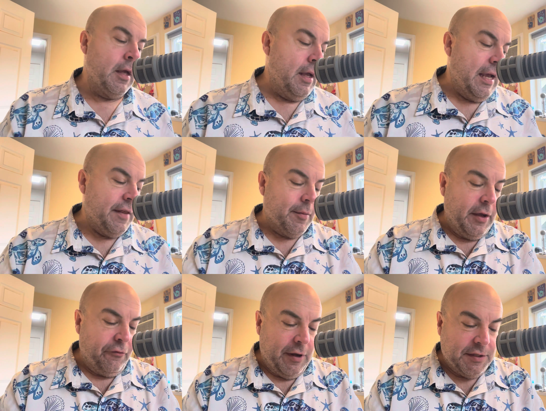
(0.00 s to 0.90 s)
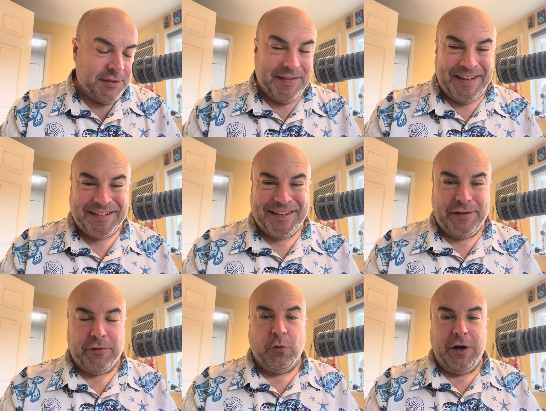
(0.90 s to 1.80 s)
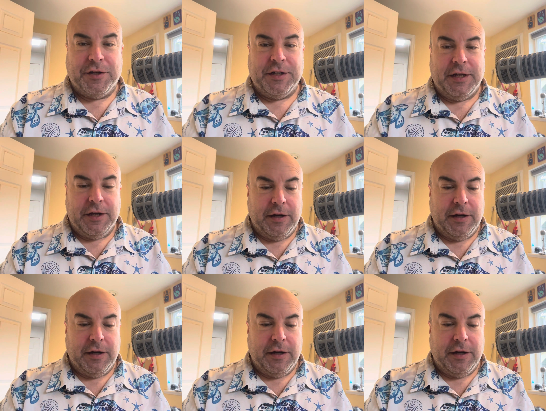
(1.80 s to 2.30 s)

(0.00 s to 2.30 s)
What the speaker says: Hey there, my friends, and thanks a lot for watching here.